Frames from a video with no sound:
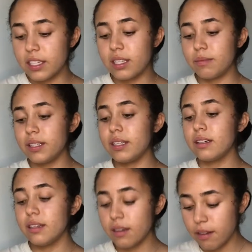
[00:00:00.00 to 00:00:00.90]
something
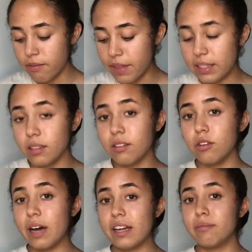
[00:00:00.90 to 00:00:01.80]
um, that's a little
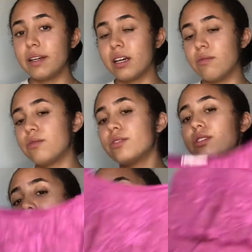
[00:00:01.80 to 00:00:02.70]
out of my comfort
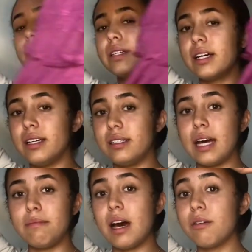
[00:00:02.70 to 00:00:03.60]
zone because
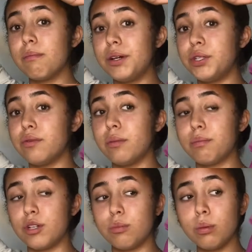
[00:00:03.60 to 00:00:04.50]
I'm not much of a
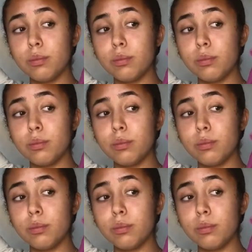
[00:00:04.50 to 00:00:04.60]
purple